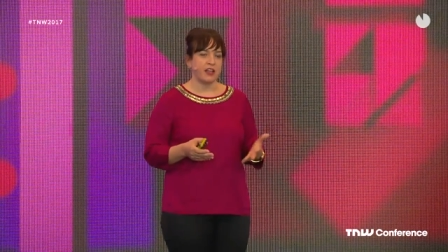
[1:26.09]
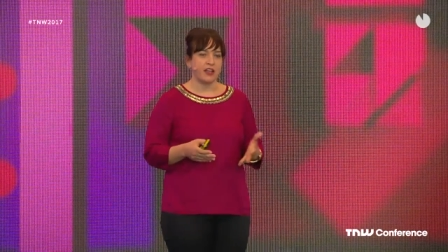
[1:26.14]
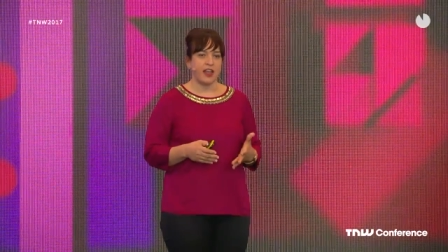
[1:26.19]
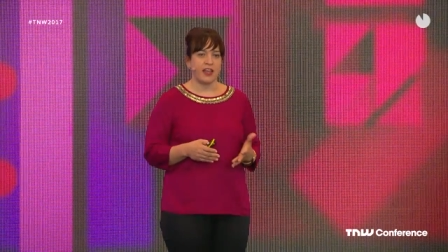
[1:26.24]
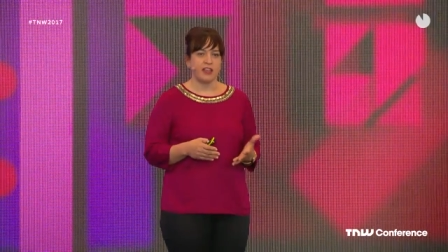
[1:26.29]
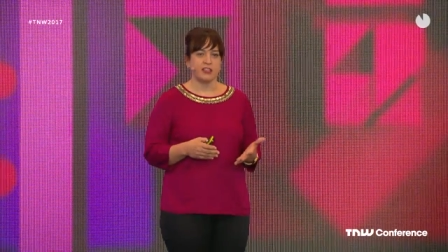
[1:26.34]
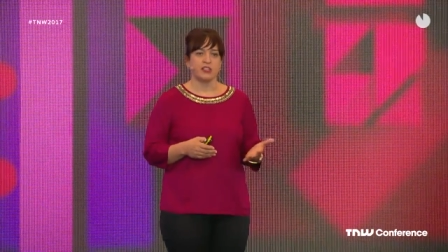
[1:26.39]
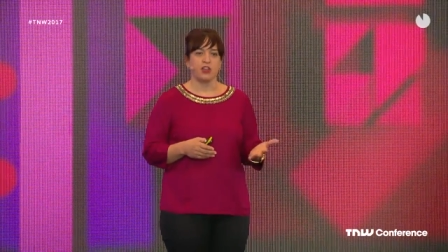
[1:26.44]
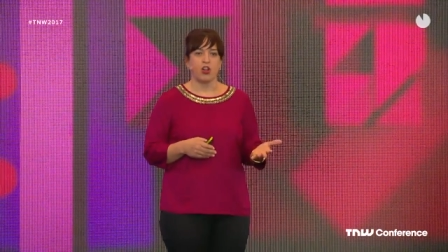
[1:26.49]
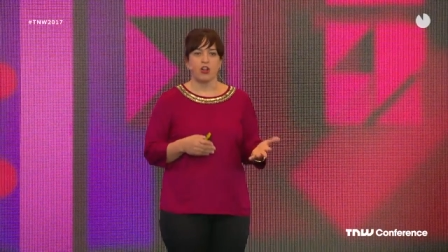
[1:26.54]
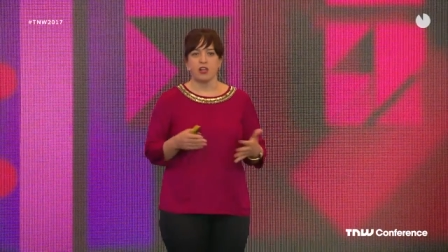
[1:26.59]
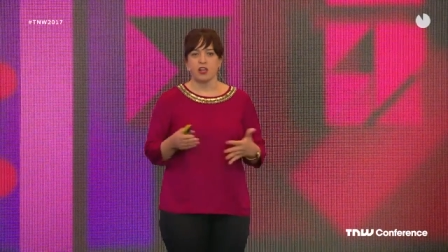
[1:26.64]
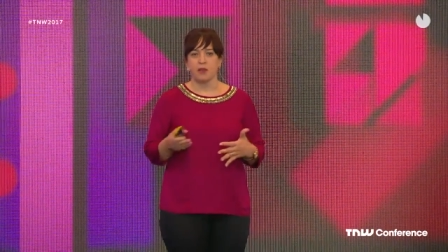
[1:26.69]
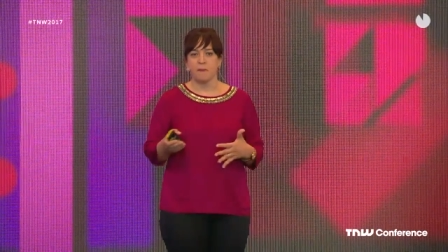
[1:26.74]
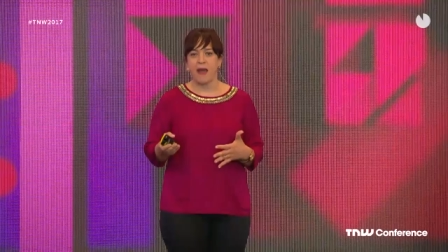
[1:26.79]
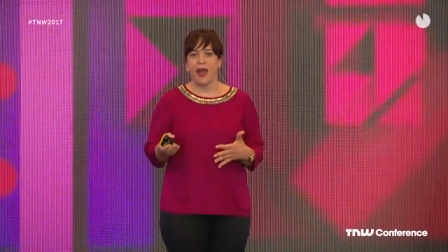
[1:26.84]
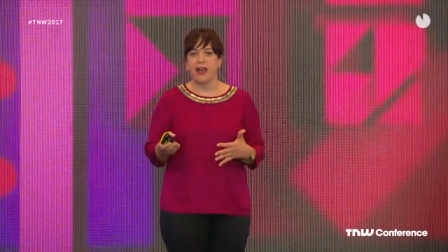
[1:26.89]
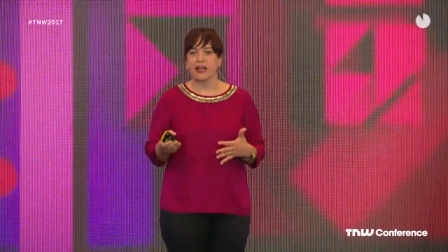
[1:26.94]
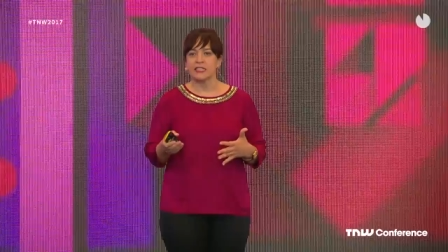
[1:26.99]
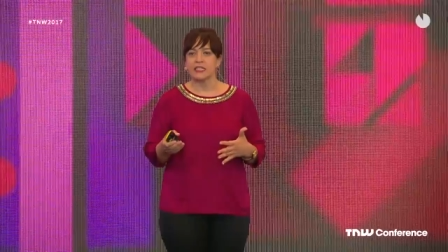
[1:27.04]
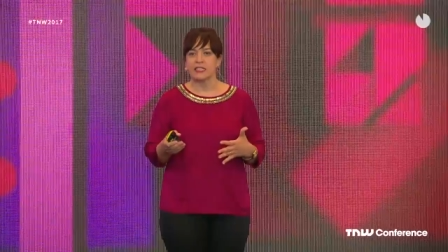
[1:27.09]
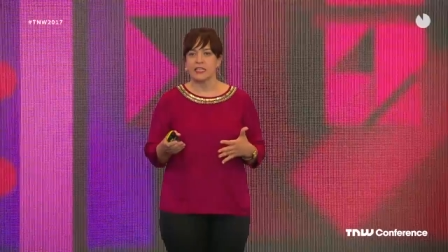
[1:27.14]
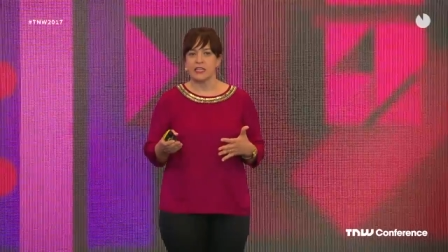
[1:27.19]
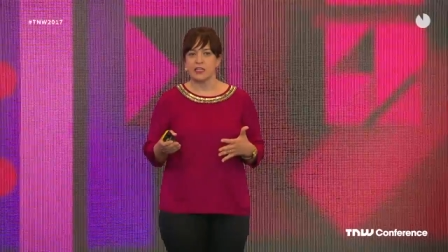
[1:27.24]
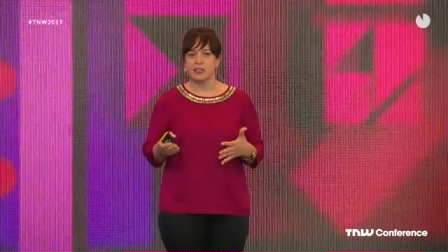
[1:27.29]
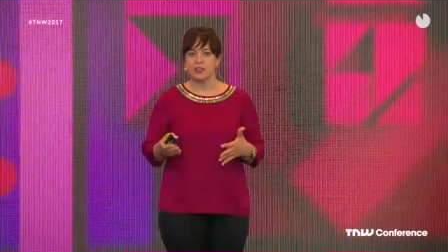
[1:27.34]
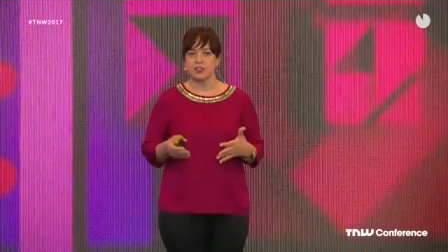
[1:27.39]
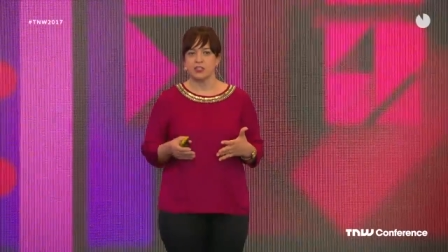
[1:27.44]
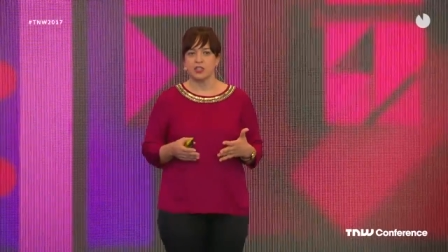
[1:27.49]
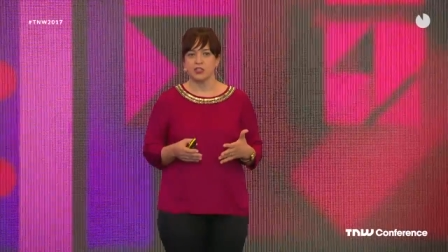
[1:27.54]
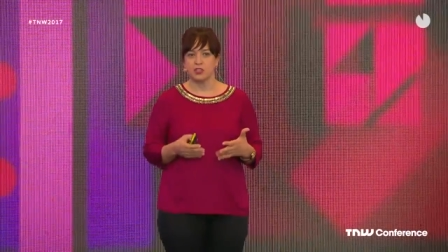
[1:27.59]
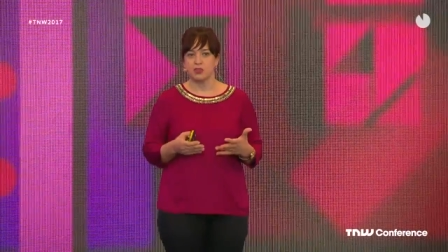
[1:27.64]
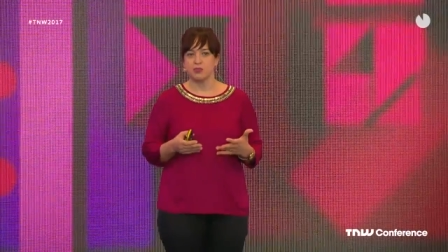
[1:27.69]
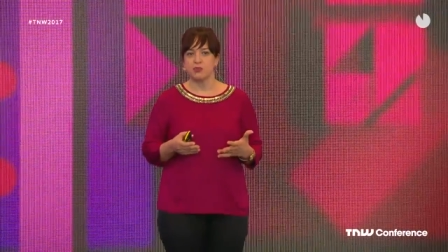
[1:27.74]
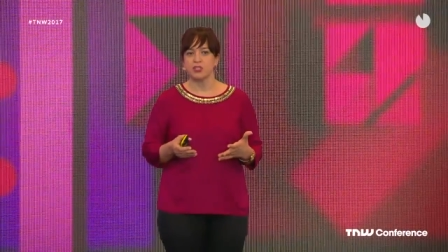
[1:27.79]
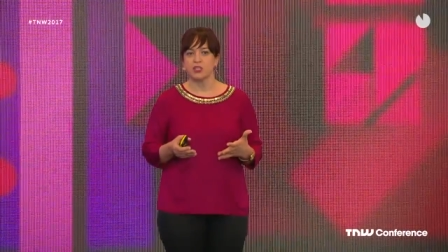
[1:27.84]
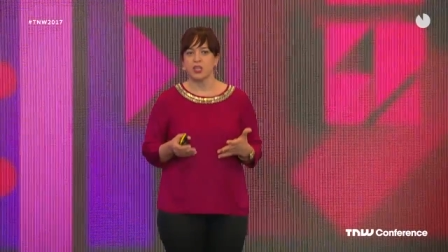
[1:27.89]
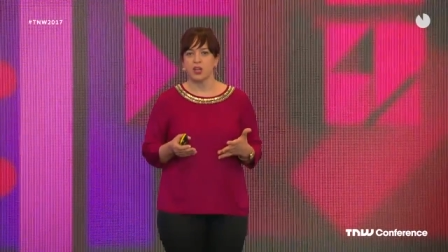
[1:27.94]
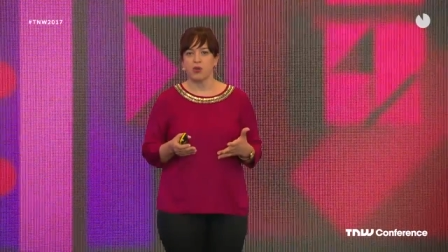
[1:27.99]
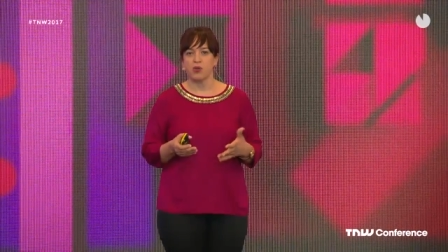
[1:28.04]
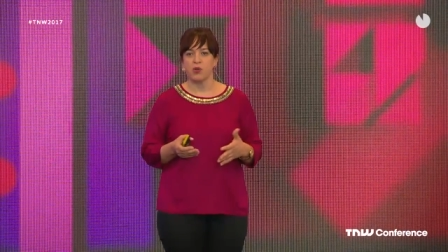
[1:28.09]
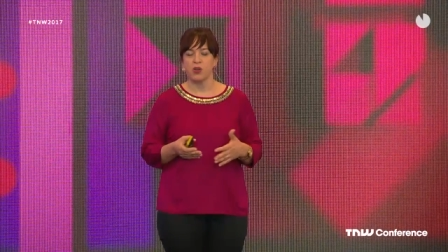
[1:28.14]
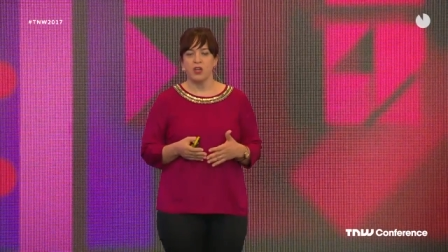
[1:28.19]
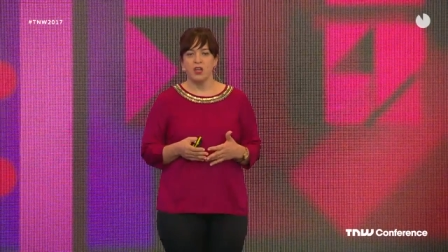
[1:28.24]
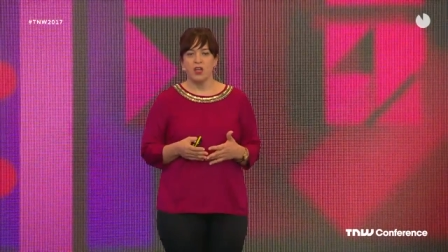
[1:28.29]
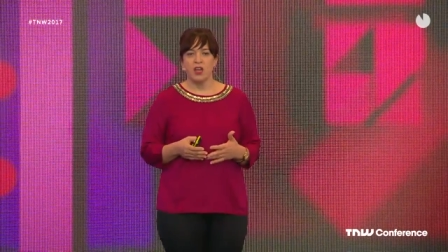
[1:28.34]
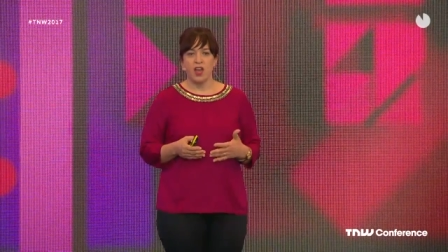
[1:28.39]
and I started a magazine to do so.